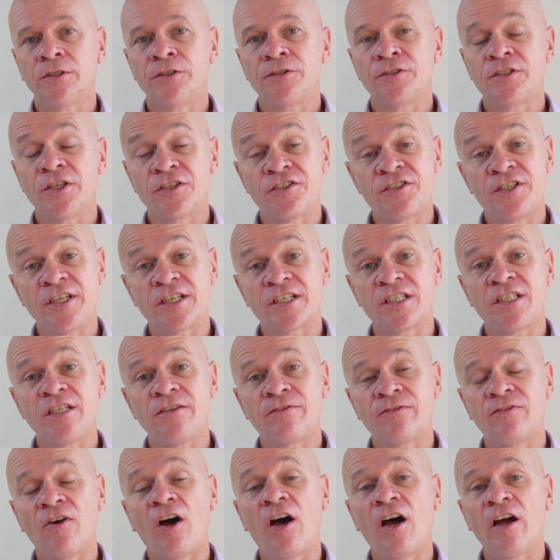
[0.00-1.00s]
to
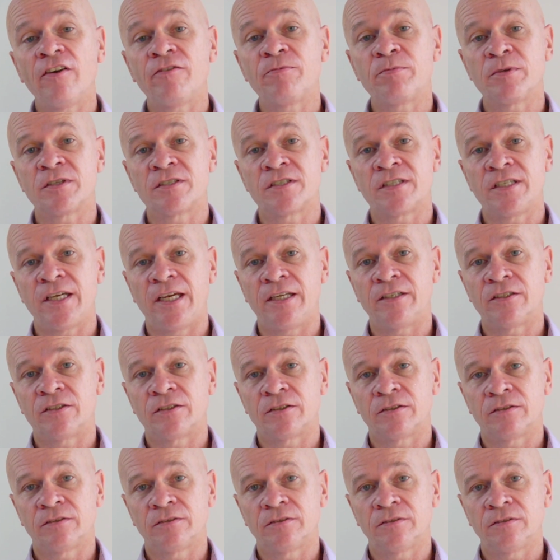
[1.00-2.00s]

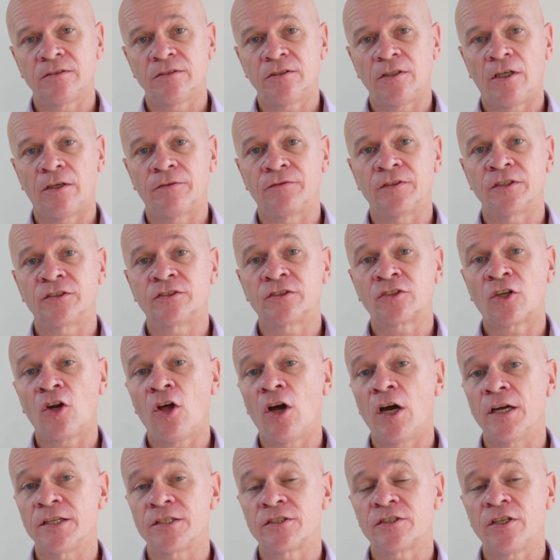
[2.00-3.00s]
65% of the
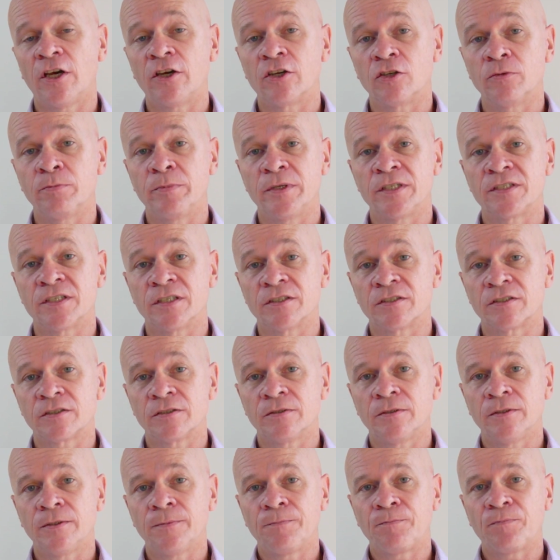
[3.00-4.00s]
client's total
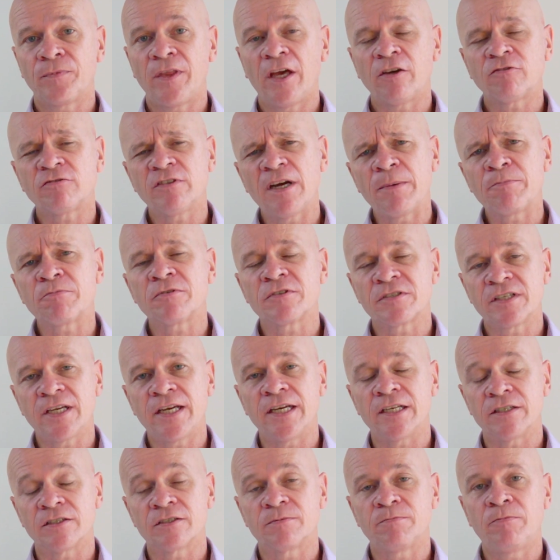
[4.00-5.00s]
business. That
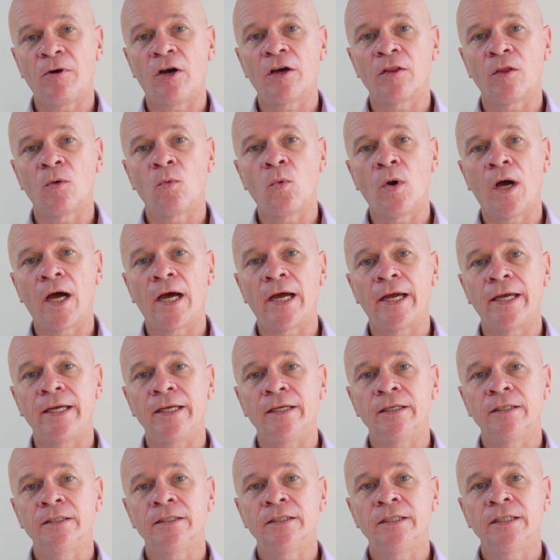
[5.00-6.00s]
represents, by the way,
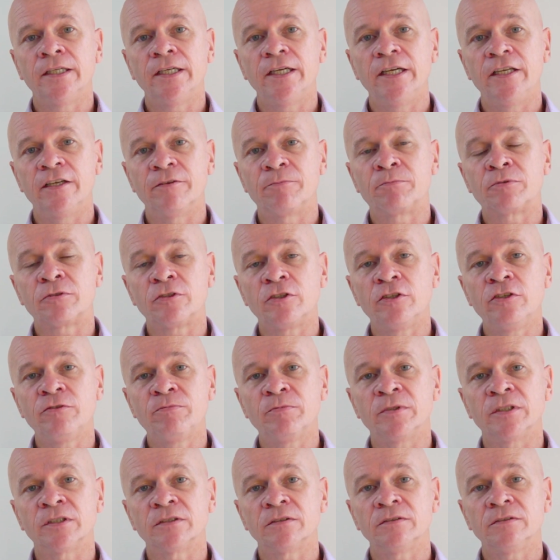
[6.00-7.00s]
an
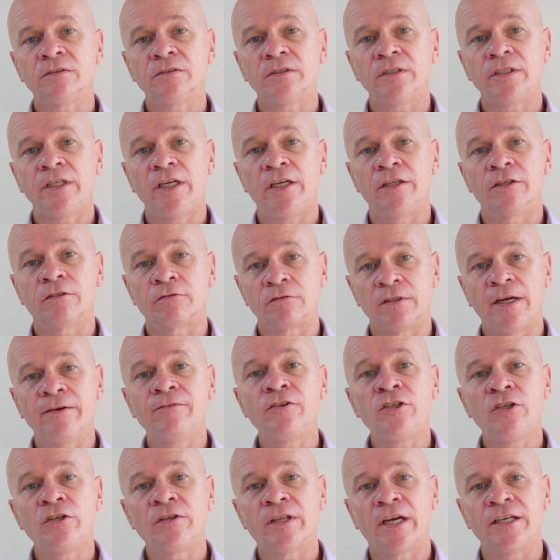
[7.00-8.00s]
improvement in the
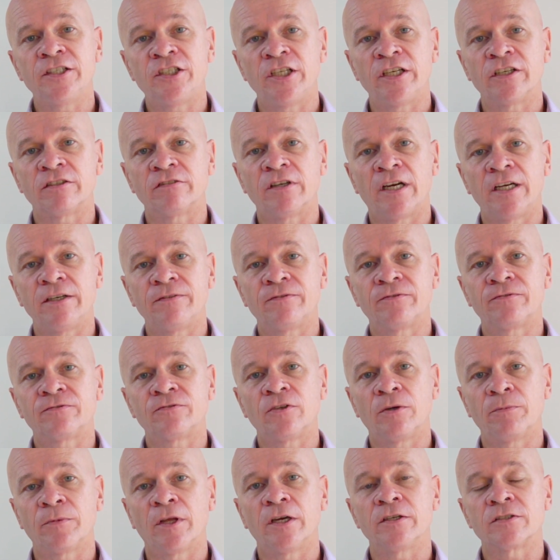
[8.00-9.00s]
revenue they generate
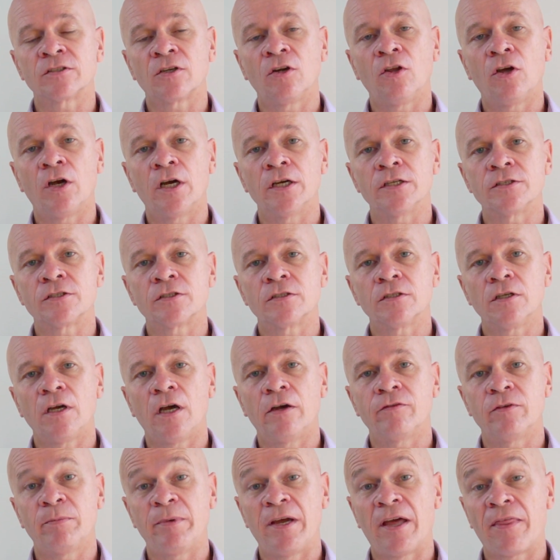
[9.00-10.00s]
from those clients
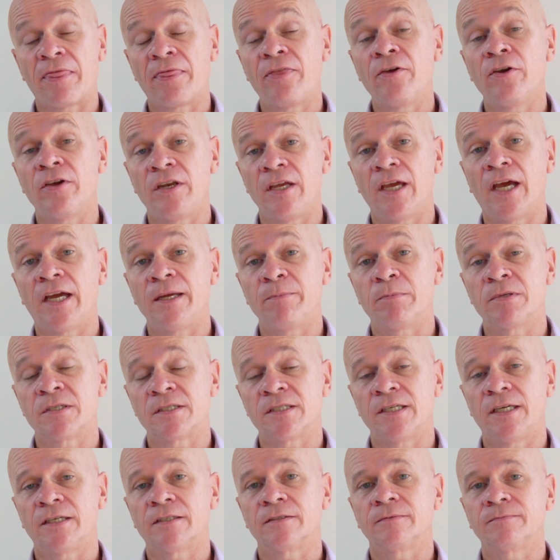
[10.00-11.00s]
of about
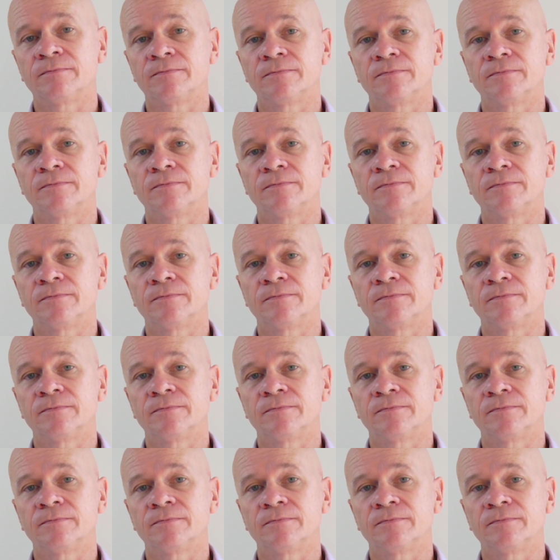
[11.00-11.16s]
38%.